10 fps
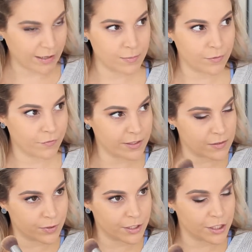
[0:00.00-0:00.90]
Expert
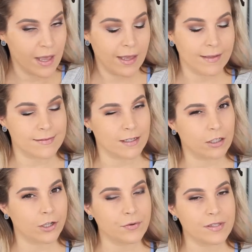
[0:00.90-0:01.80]
Face Brush, is a
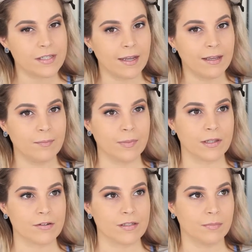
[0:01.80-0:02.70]
close second,
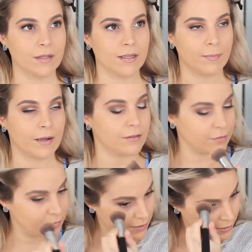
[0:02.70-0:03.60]
but there's something about the